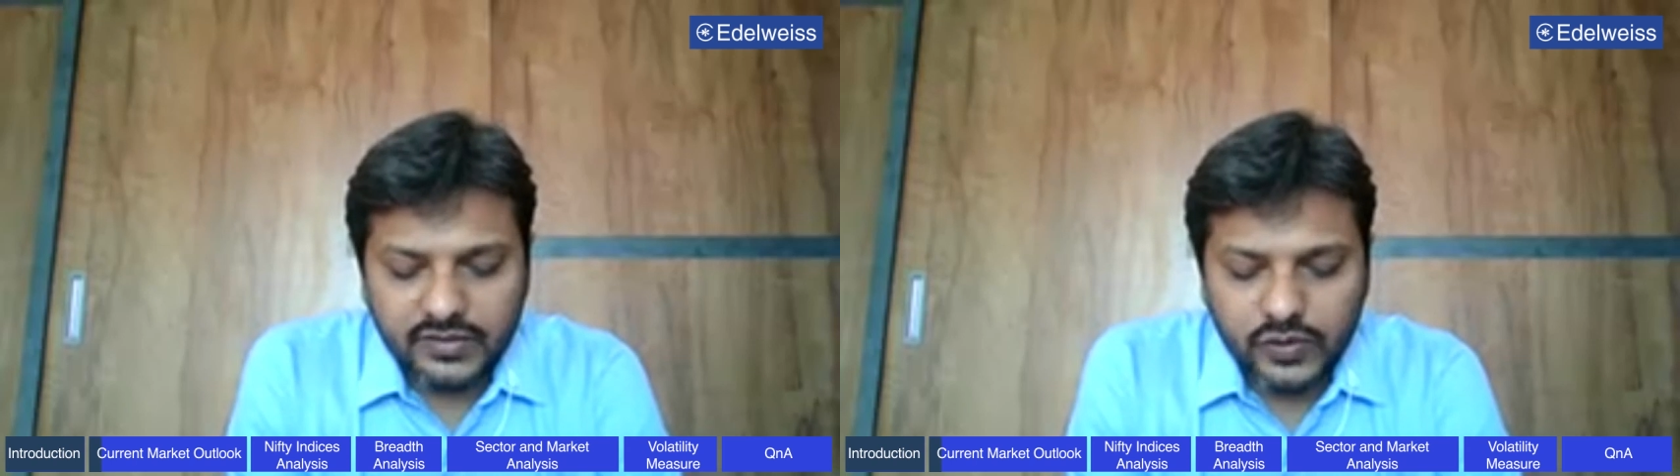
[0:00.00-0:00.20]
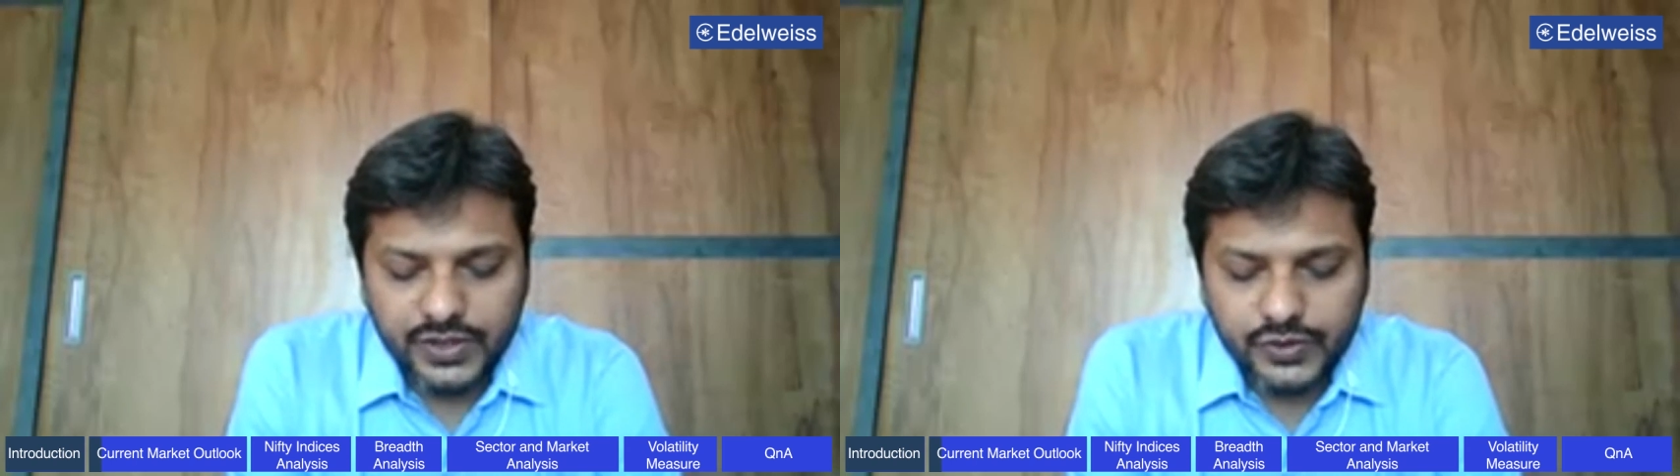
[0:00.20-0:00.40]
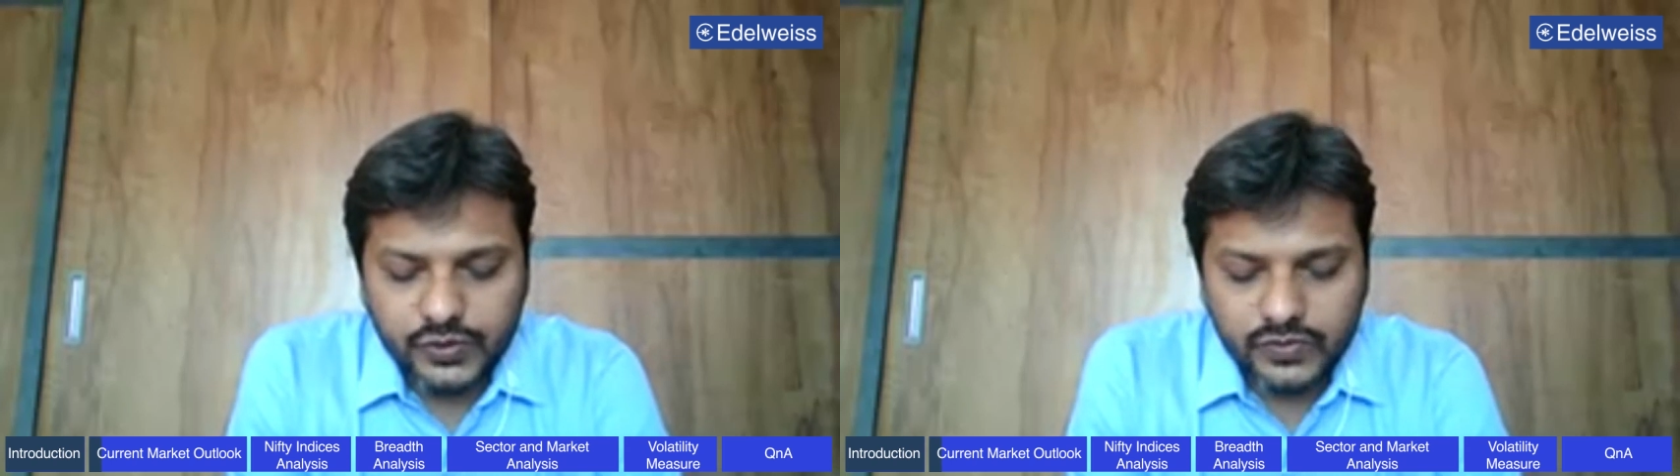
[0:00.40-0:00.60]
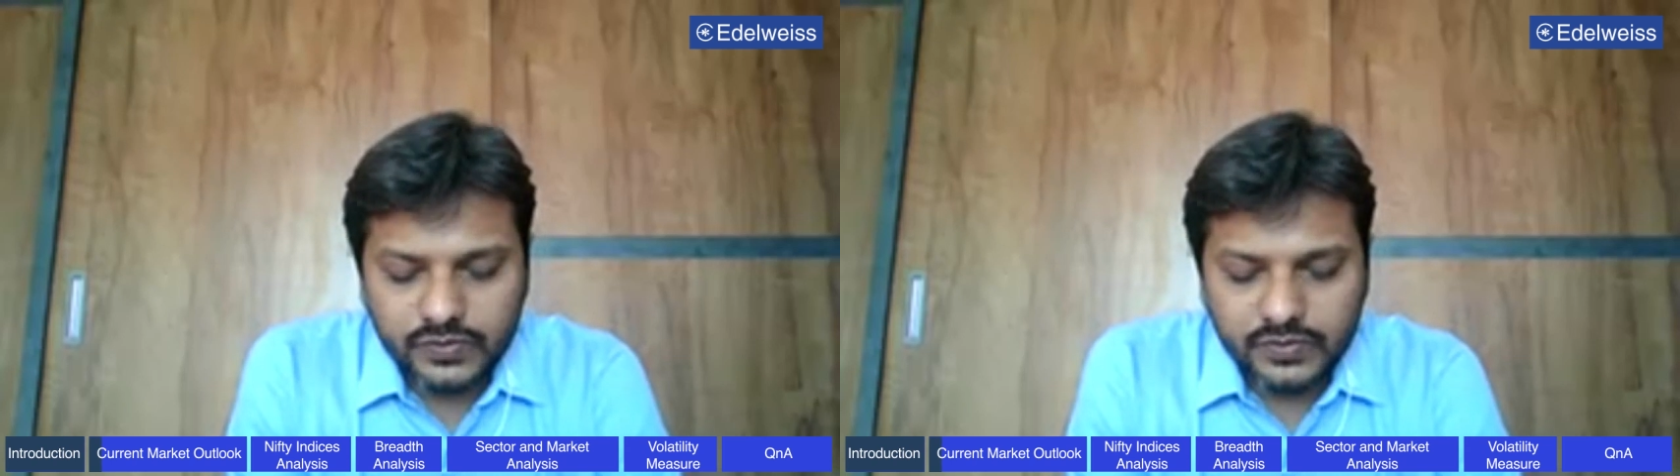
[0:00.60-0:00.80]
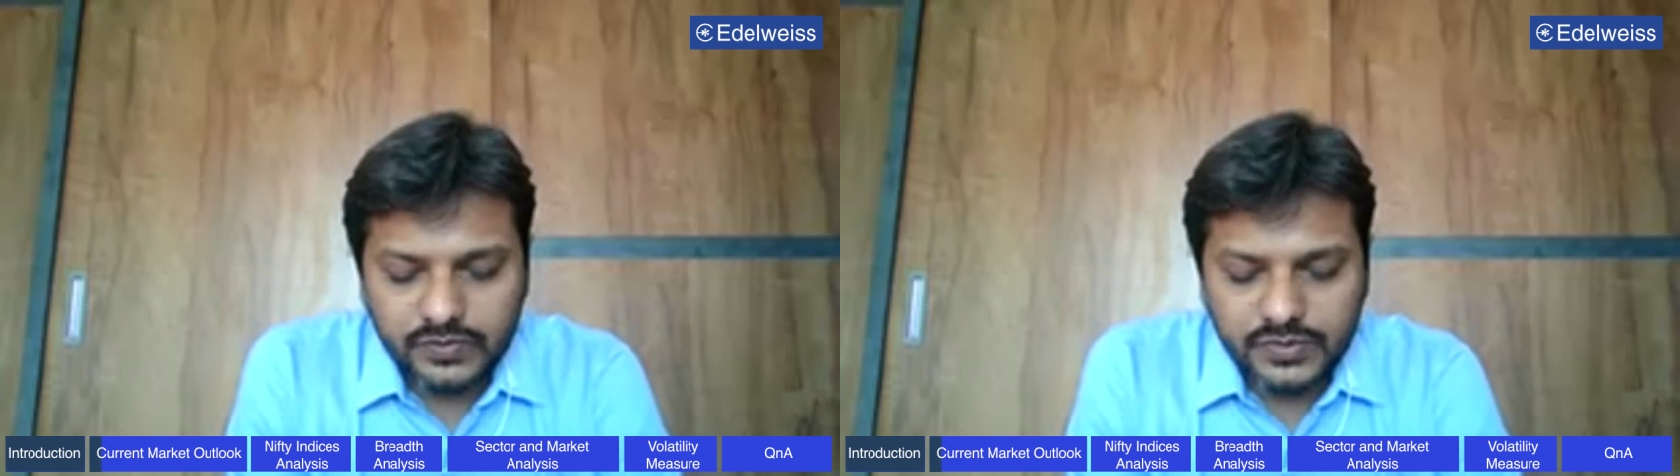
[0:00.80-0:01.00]
going
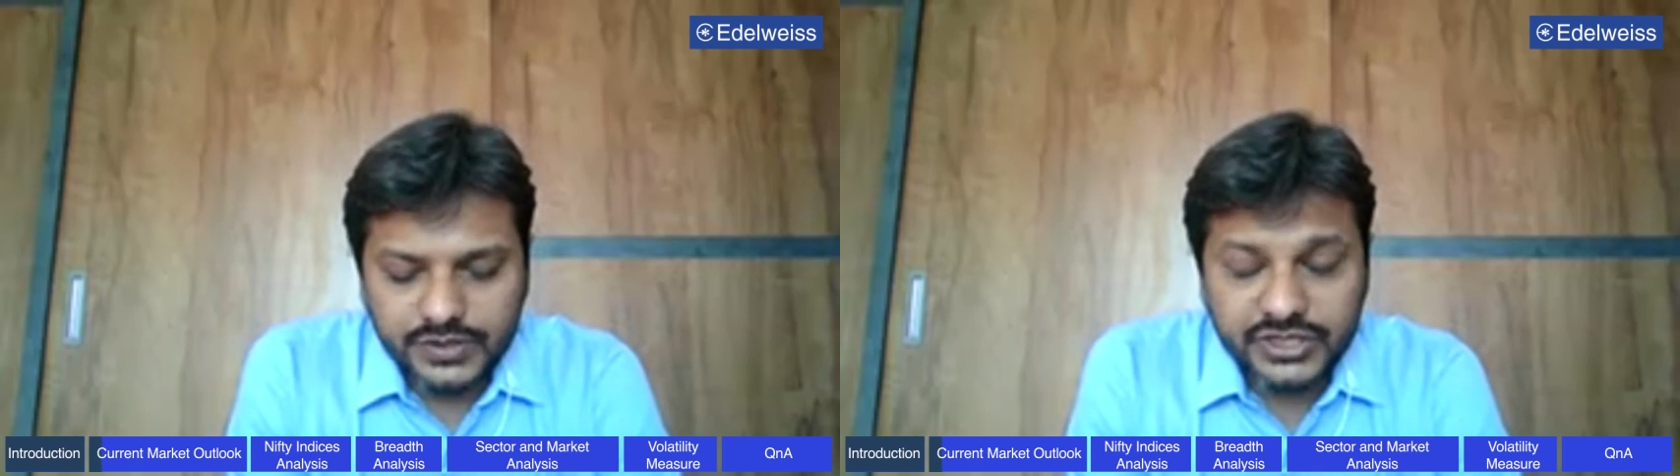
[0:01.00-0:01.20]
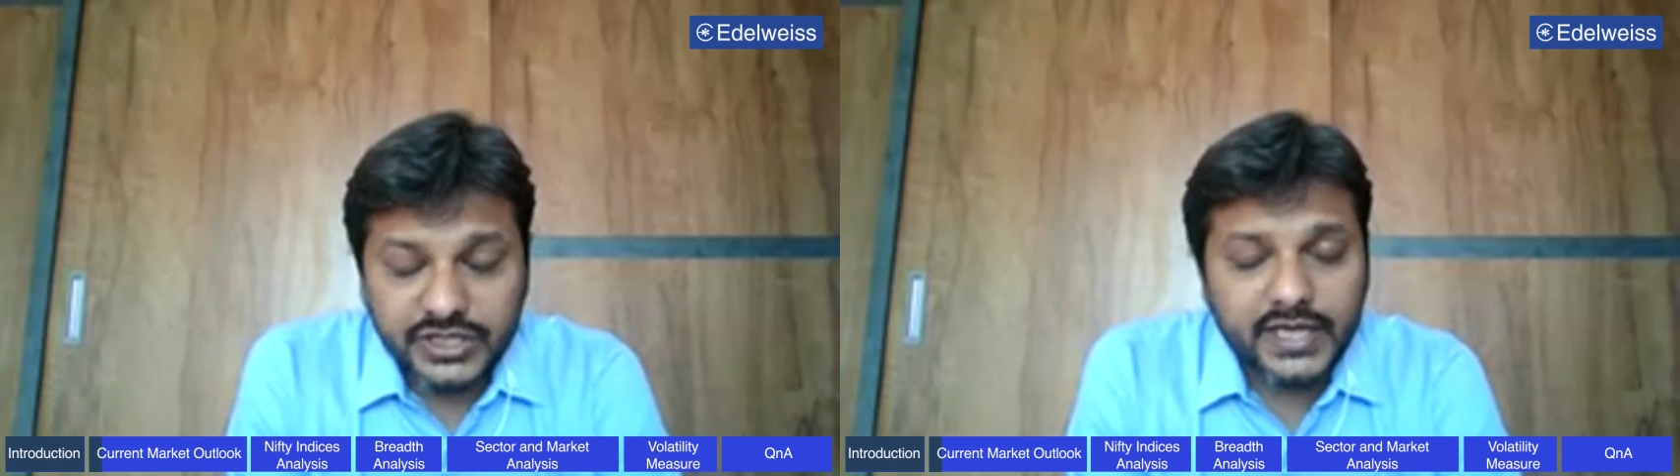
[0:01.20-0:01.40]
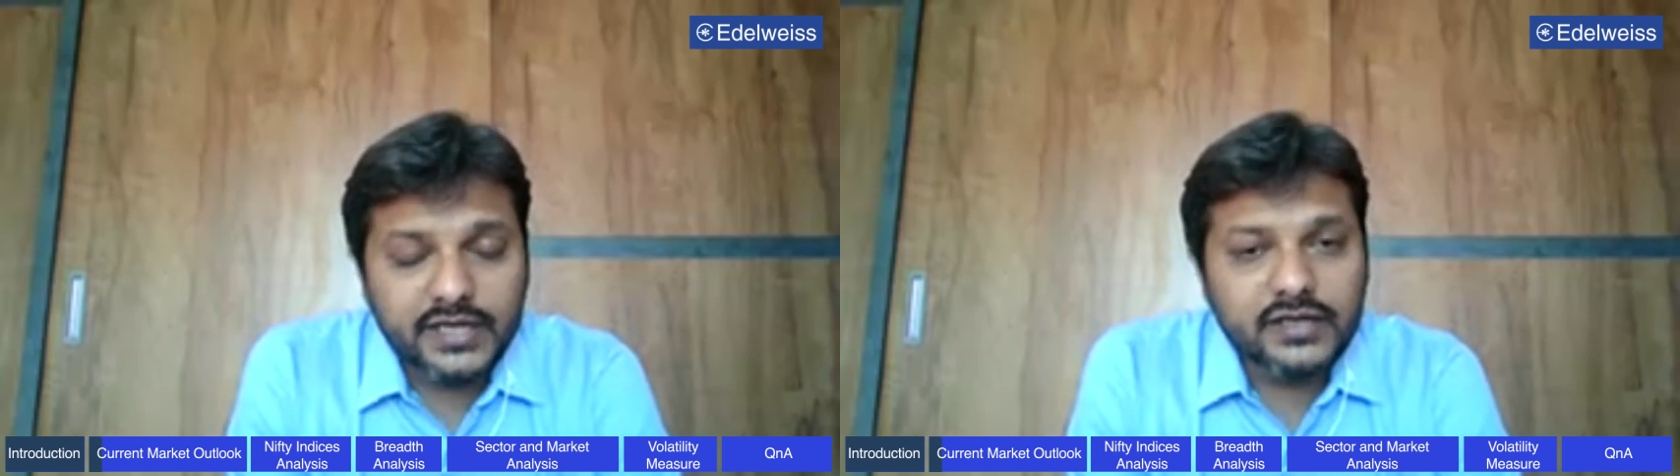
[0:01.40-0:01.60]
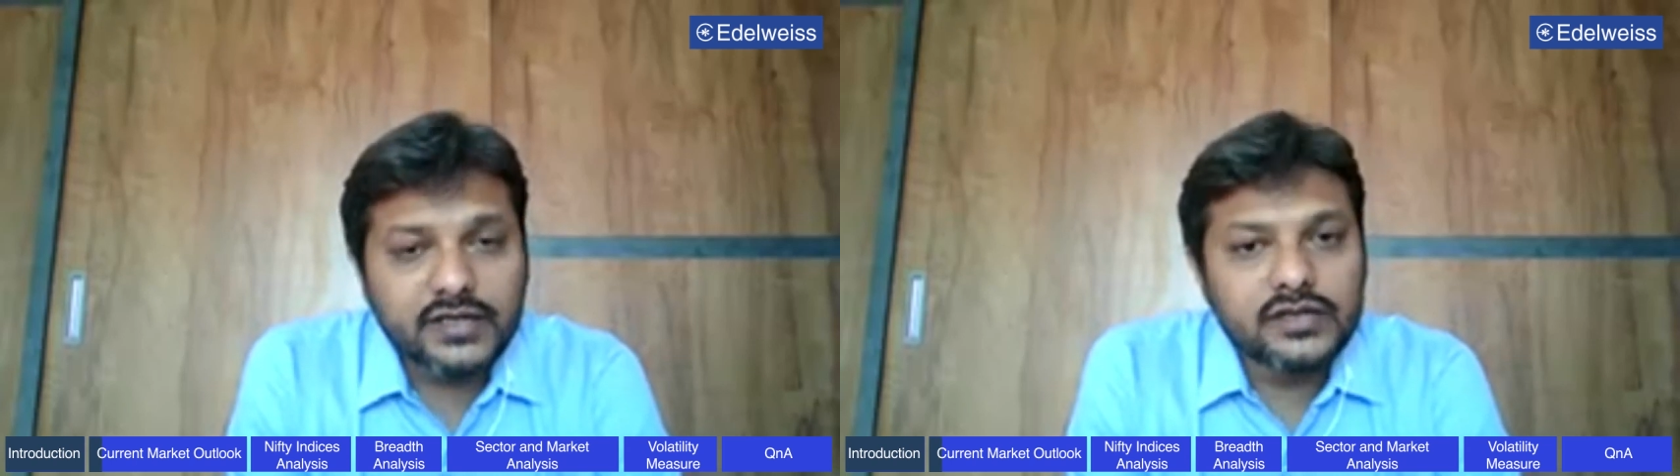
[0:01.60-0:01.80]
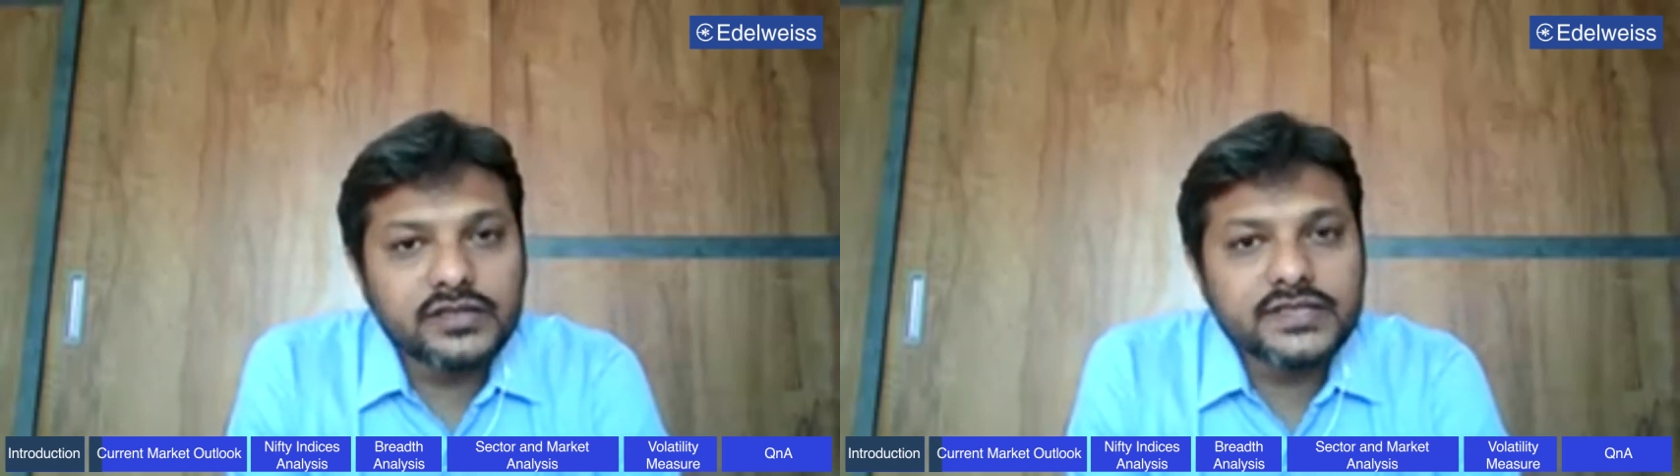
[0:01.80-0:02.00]
to share
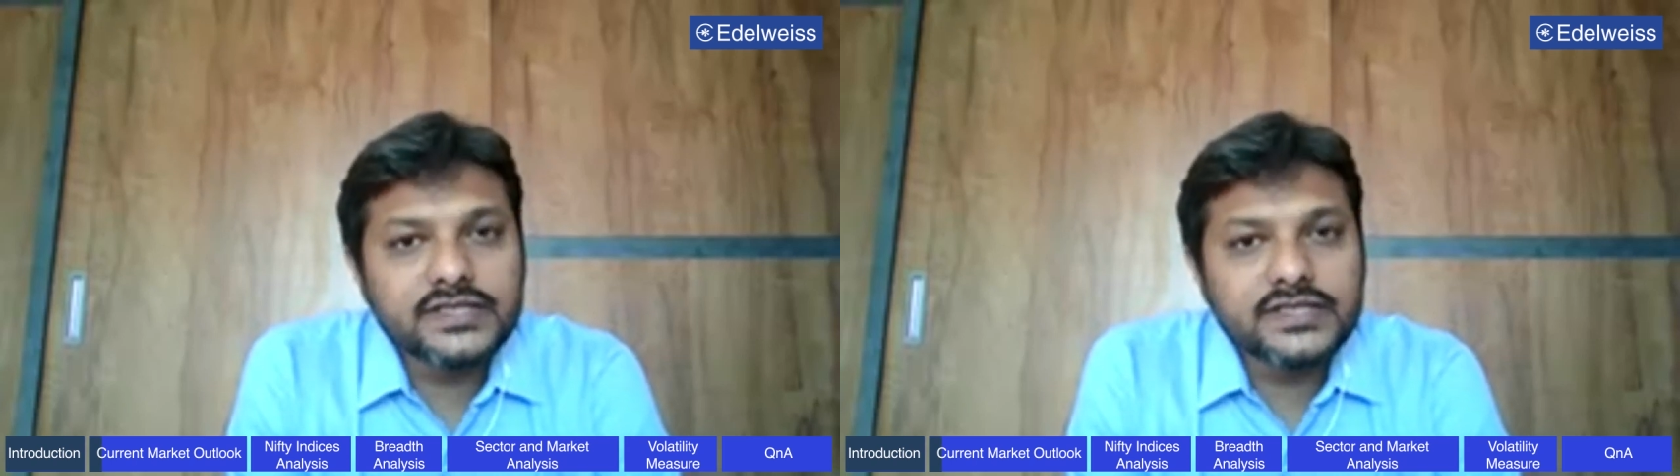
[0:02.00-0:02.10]
uh,